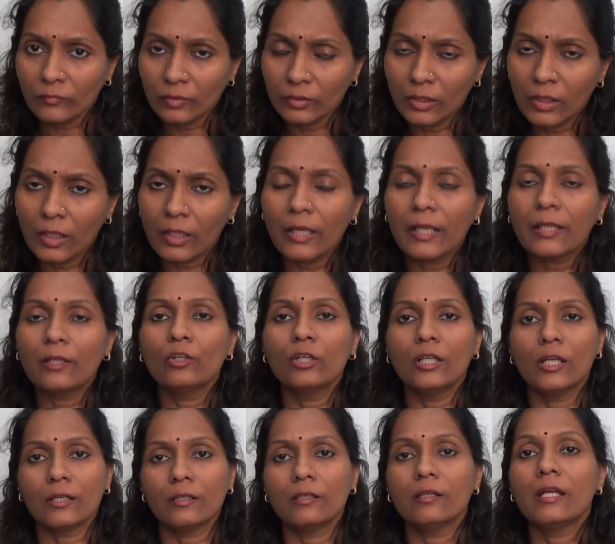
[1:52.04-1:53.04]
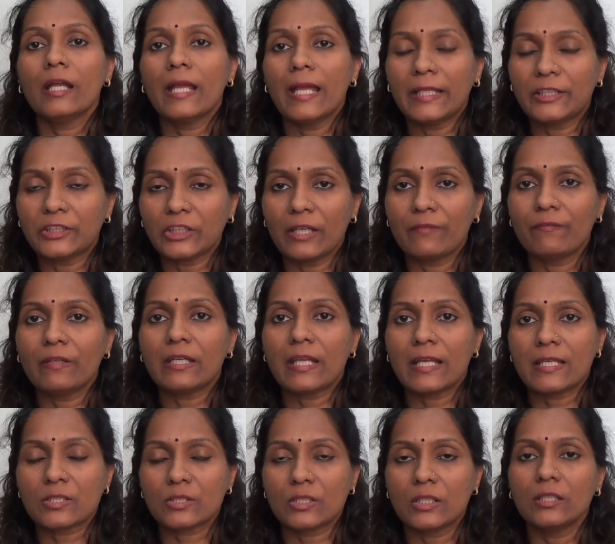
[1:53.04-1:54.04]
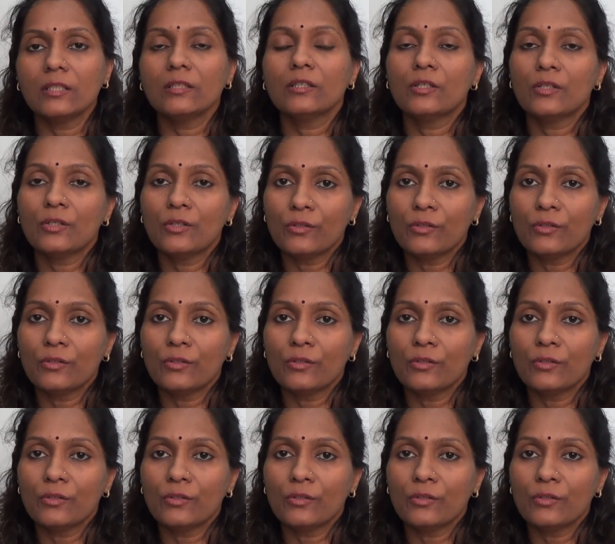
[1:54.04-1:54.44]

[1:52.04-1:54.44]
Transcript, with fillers: The regular HIV testing